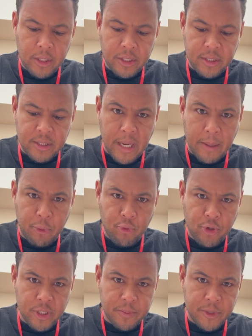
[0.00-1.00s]
to stop
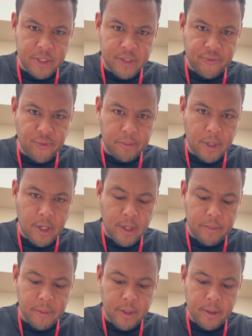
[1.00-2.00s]
Christmas from
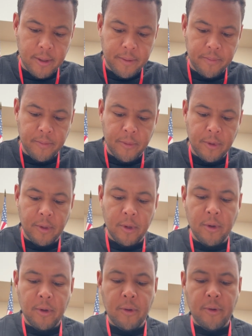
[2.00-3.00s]
coming.
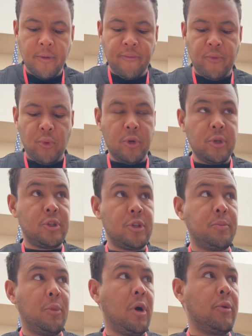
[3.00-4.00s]
For
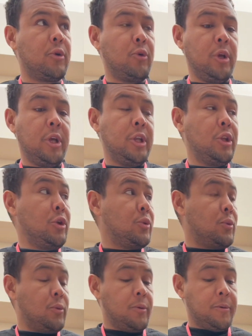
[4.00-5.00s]
tomorrow, he
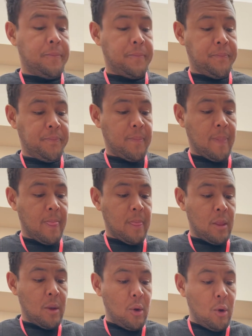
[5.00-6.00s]
knew,
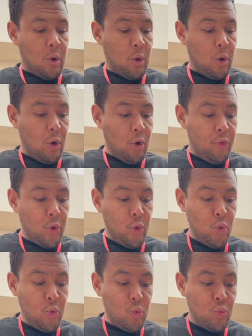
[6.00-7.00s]
all the
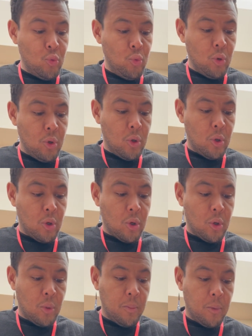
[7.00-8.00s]
who,
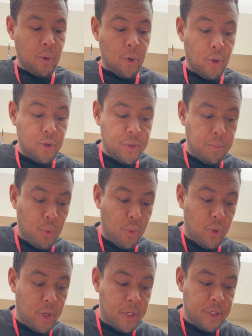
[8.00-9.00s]
girls and
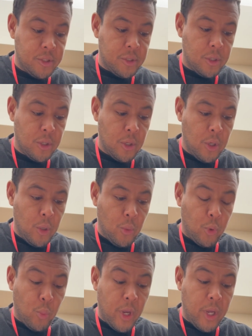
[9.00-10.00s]
boys,
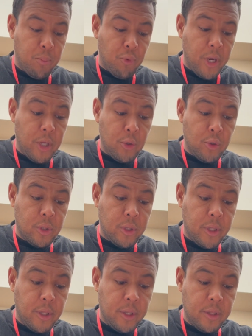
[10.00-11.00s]
would wake bright and
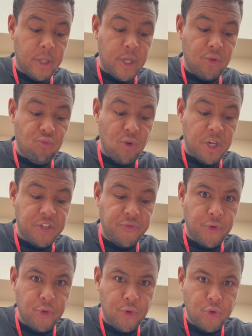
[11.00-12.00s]
early. They'd rush
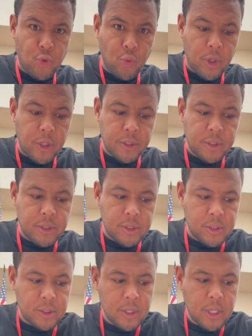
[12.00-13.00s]
for their toys.